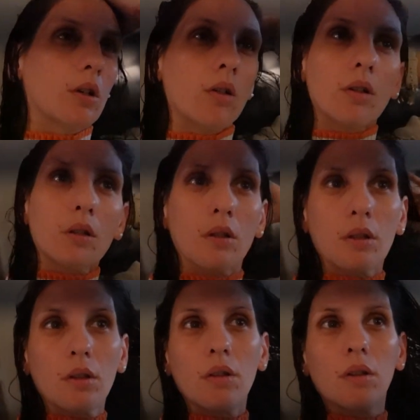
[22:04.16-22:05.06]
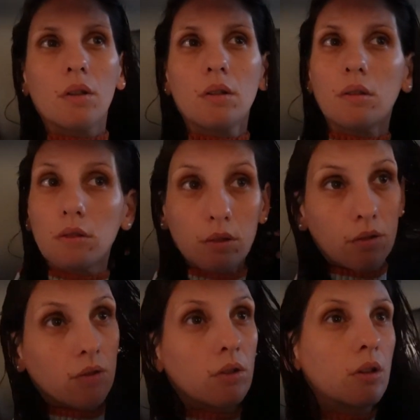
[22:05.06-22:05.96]

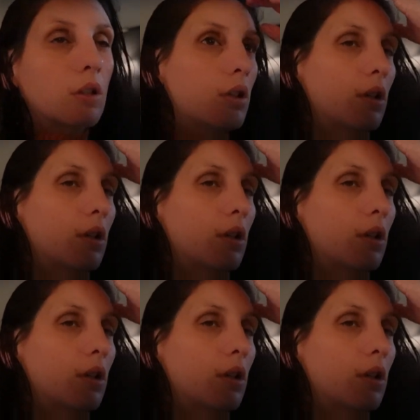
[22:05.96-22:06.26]
[no speech]